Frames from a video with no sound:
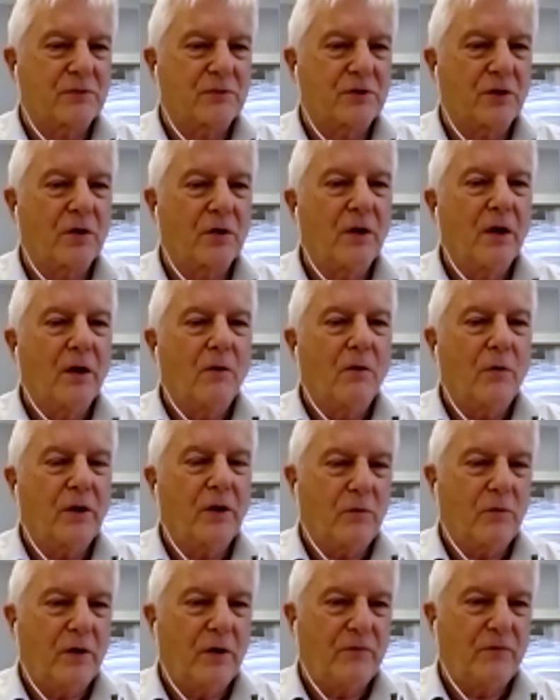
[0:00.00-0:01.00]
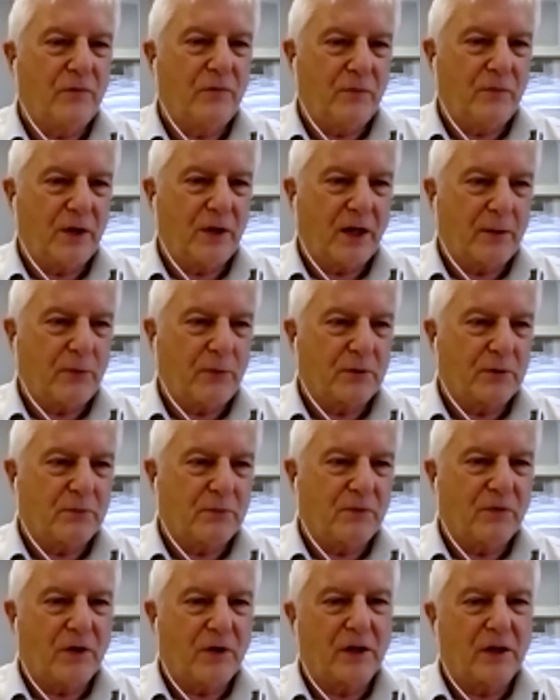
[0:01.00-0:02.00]
So we've been able to
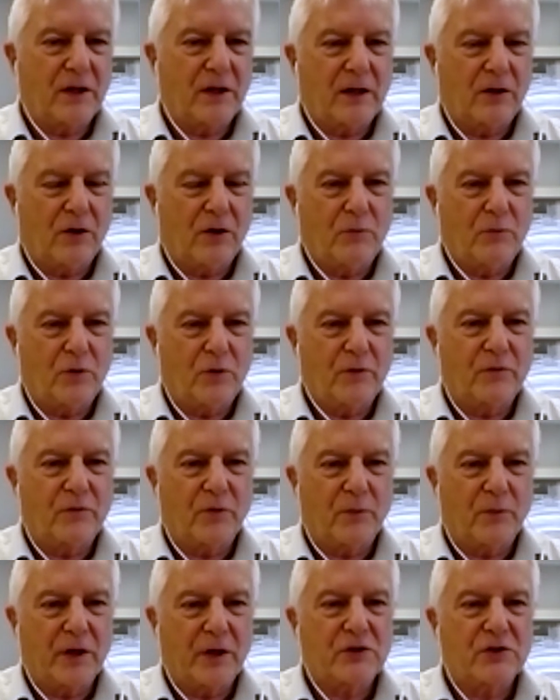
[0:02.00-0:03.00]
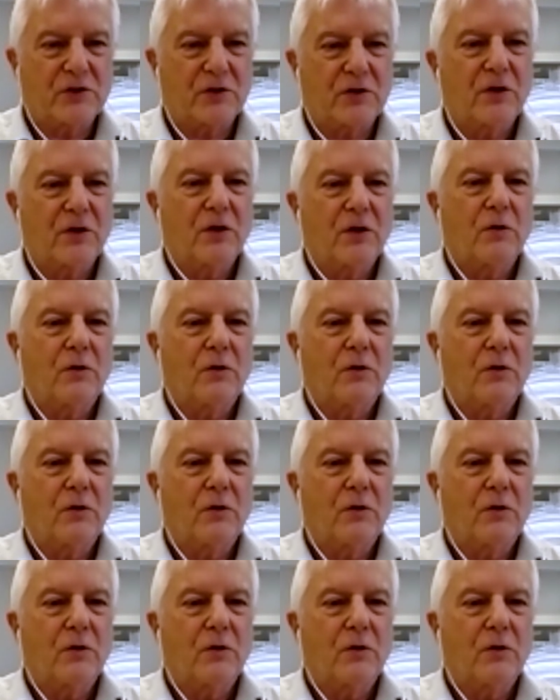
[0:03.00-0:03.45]
provide a lot more information